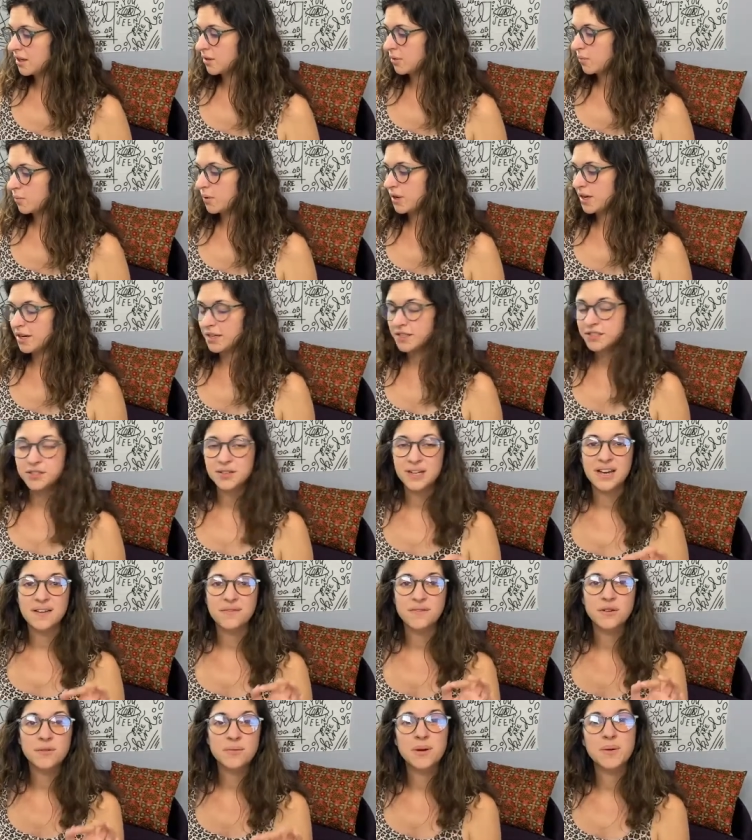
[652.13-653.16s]
We also
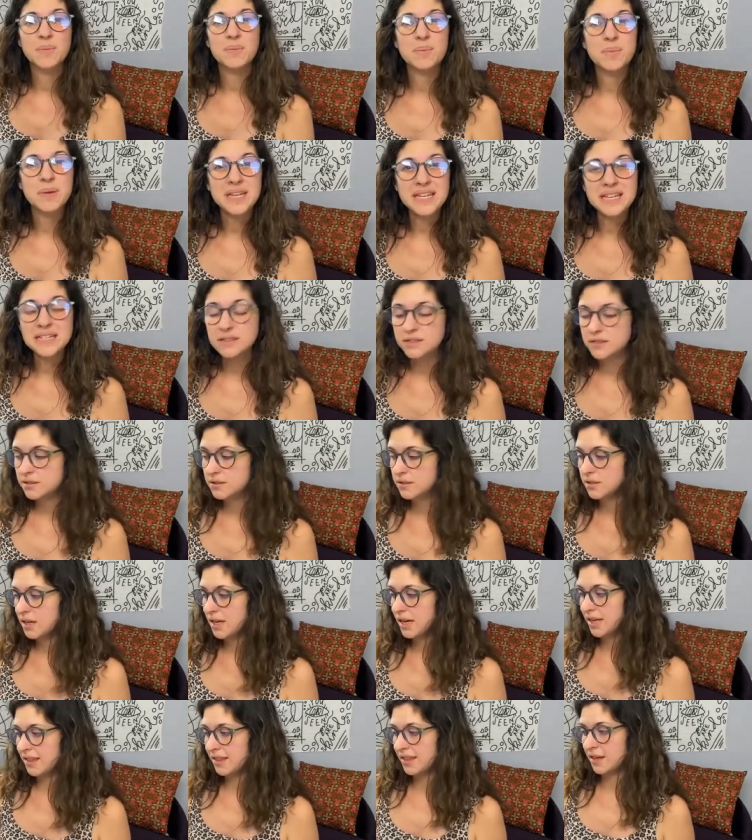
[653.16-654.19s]
have a repeat
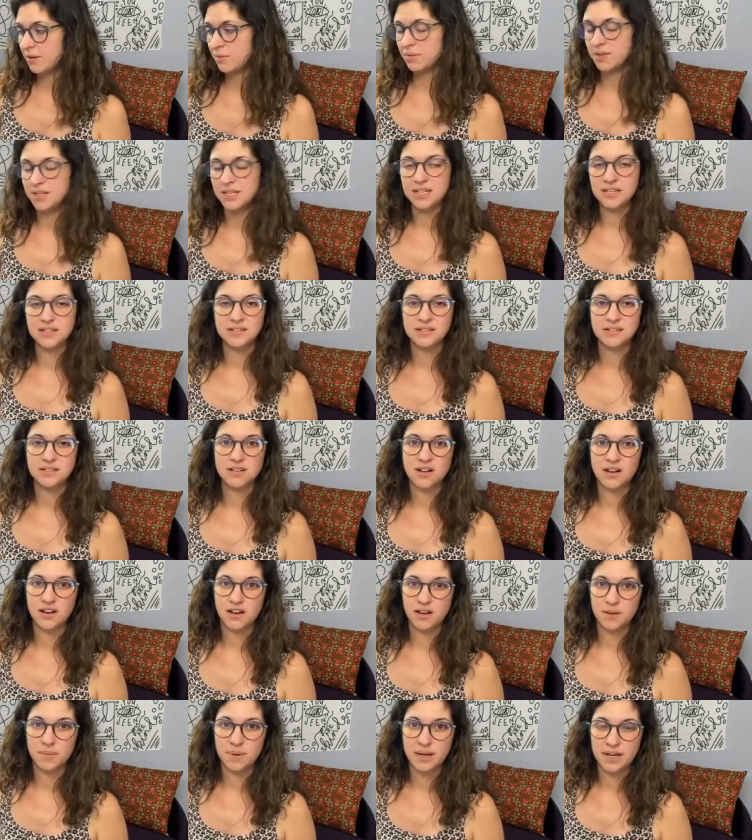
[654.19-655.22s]
sign that we need to
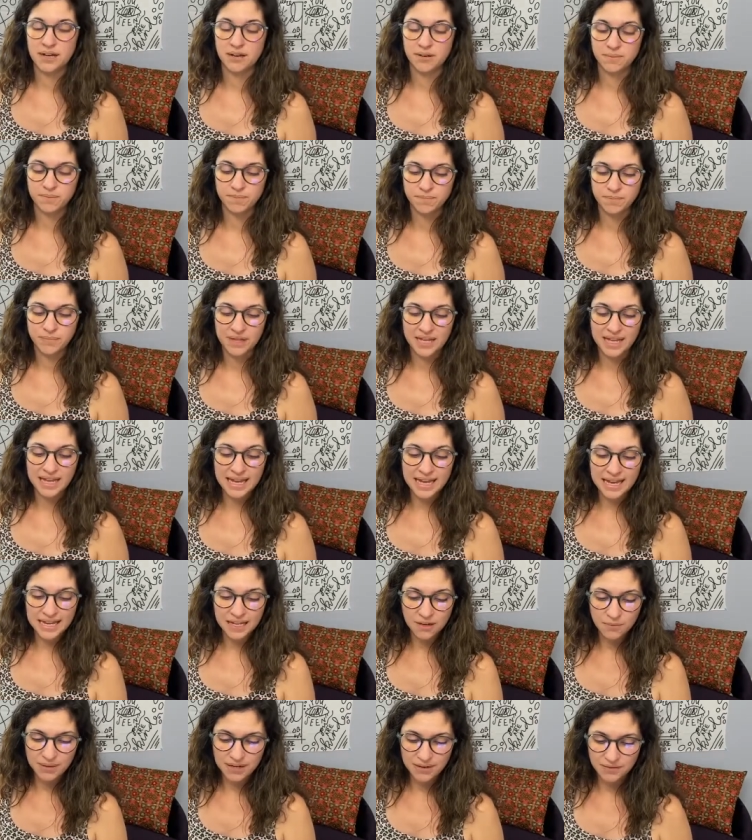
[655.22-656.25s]
talk about, and
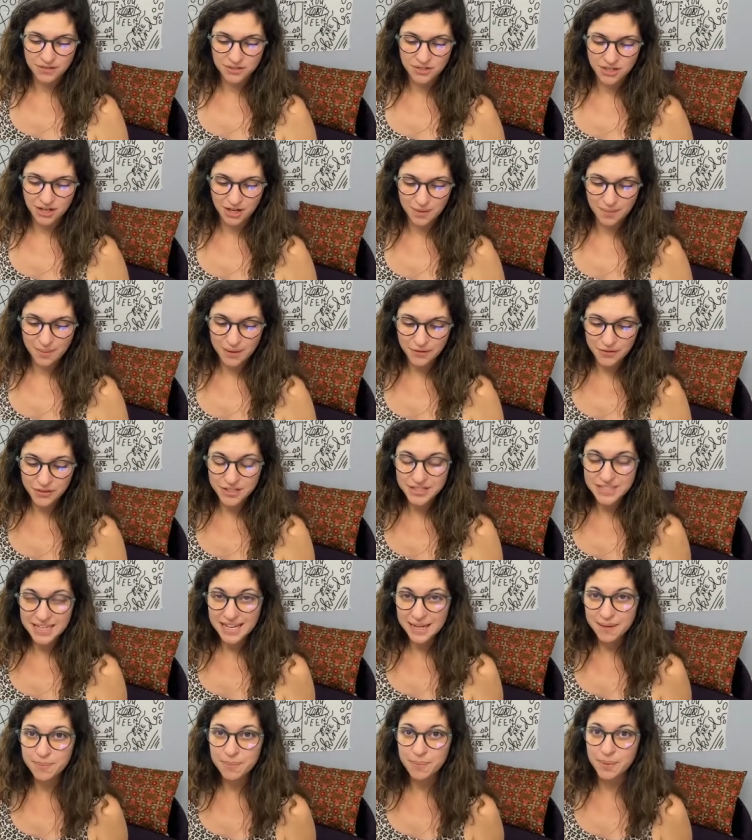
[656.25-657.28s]
we have to talk about the
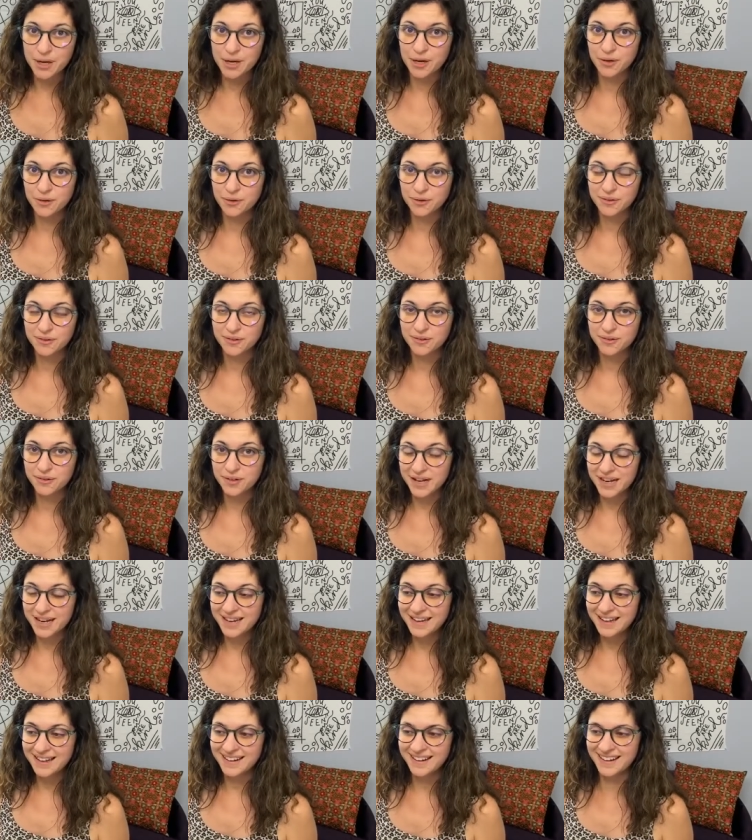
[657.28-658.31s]
tempo,
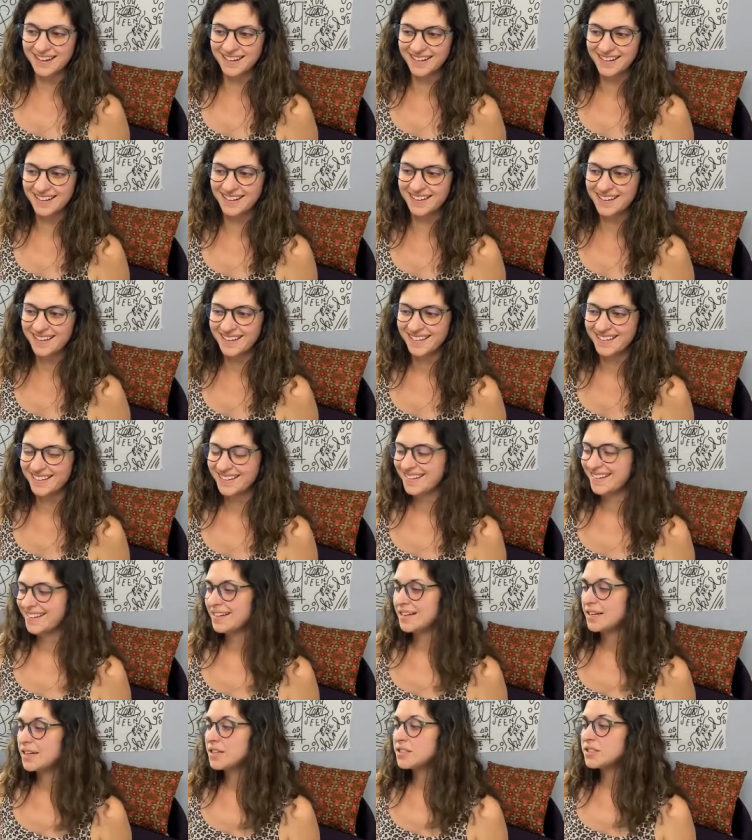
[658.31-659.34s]
right?
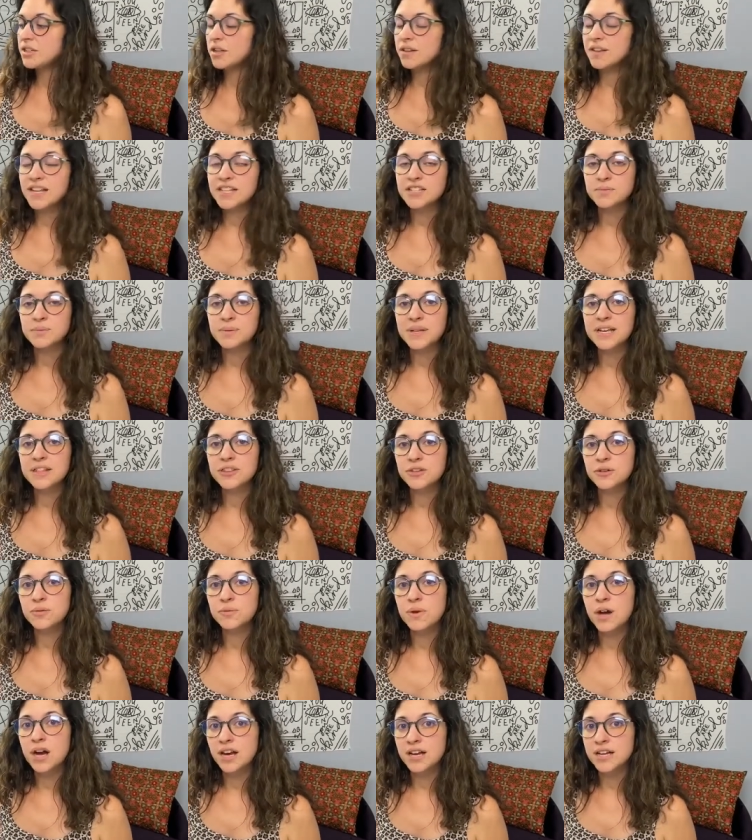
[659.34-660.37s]
So let's play
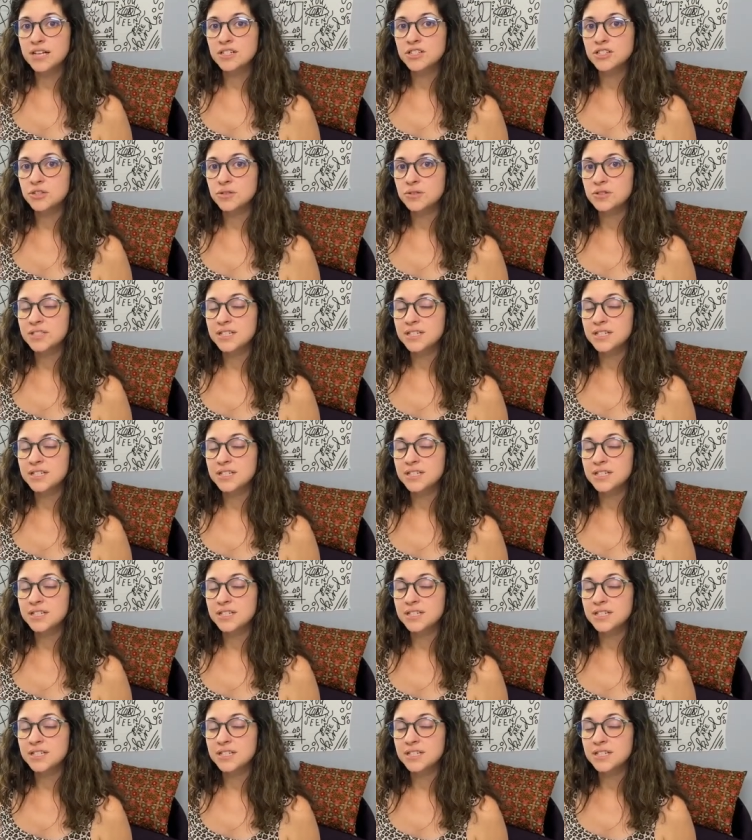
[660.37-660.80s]
through Rockin' Tune